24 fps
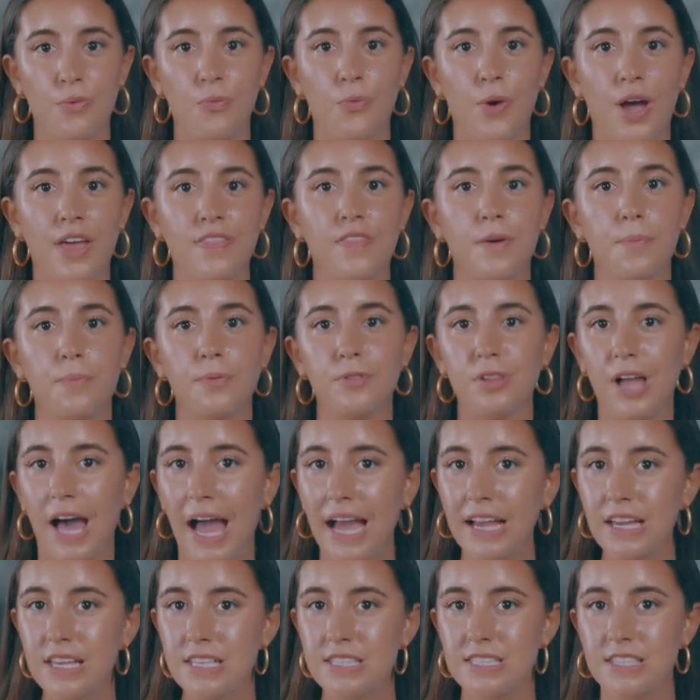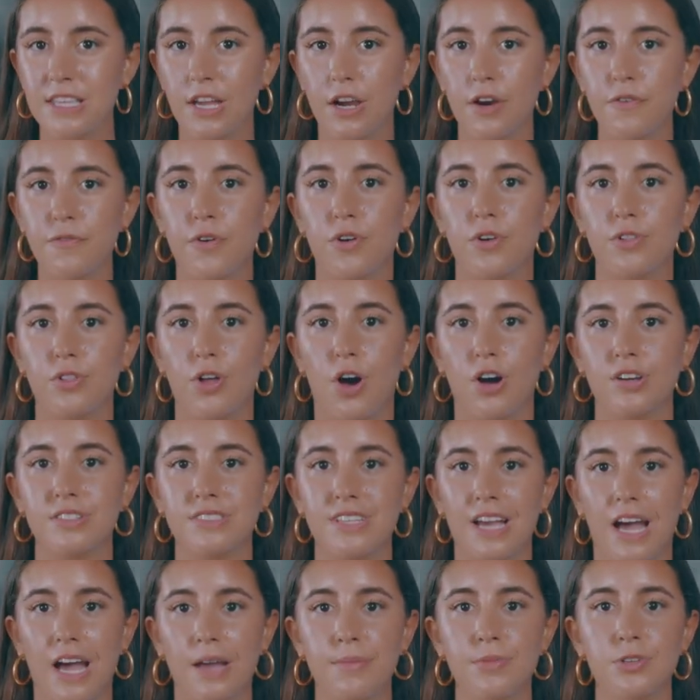When the plaque is there for a long
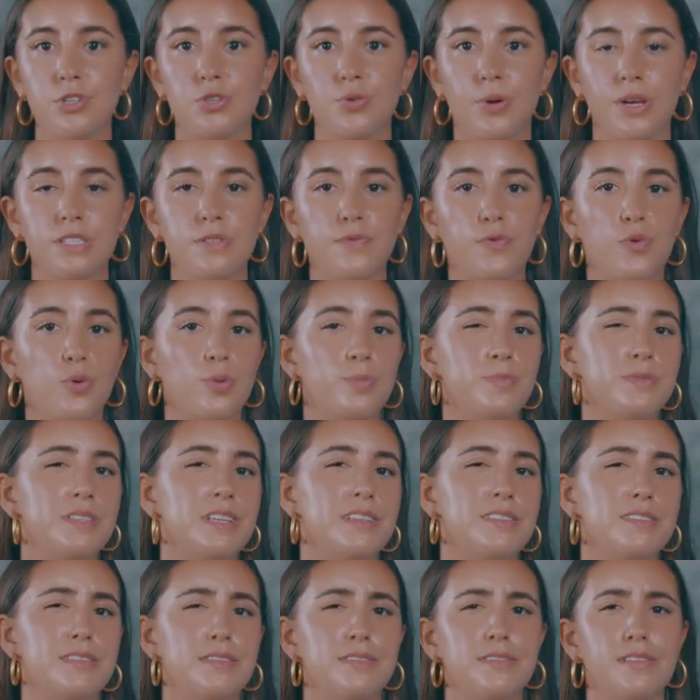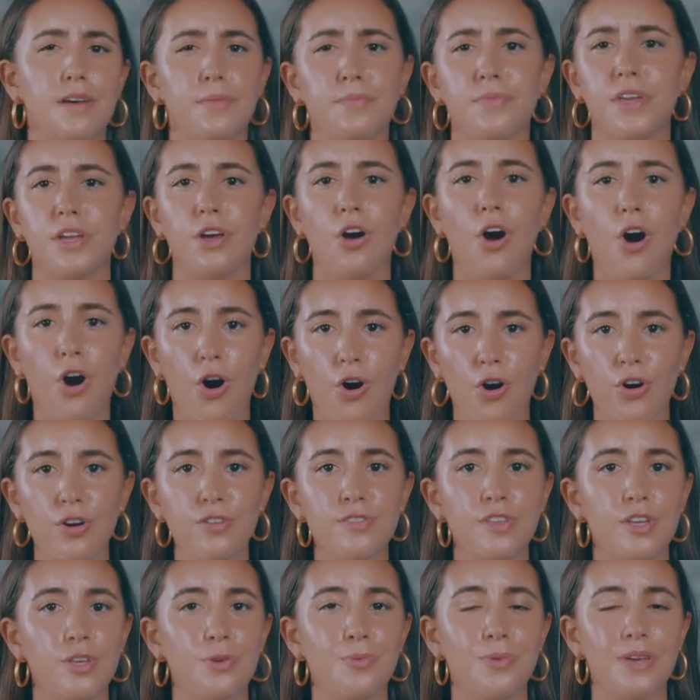time, it transforms into something
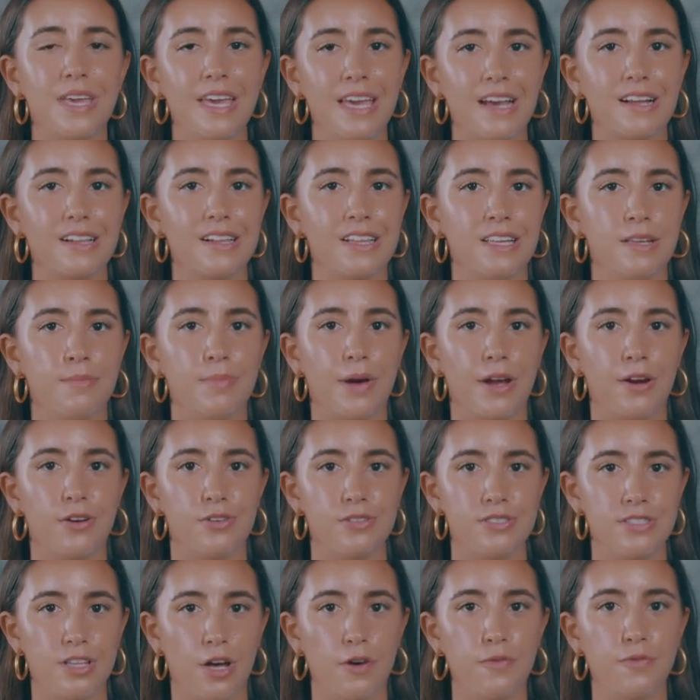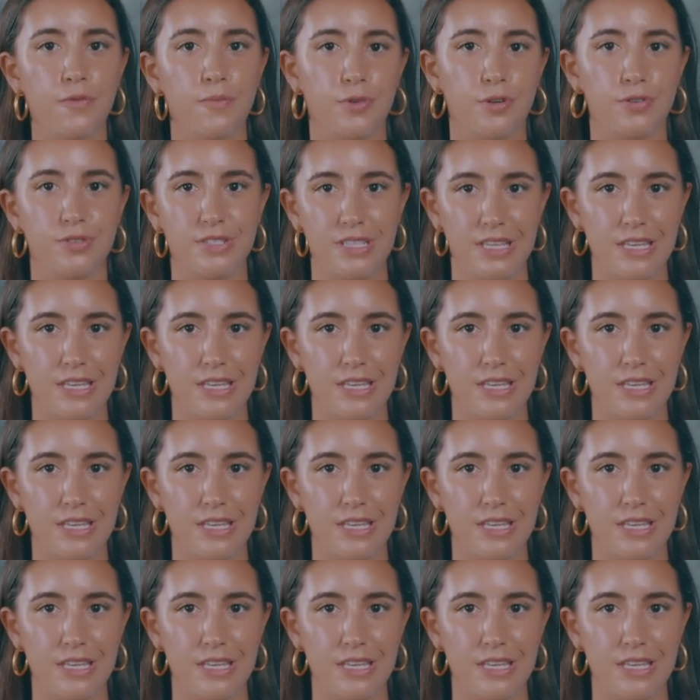hard that you can't clean by yourself from your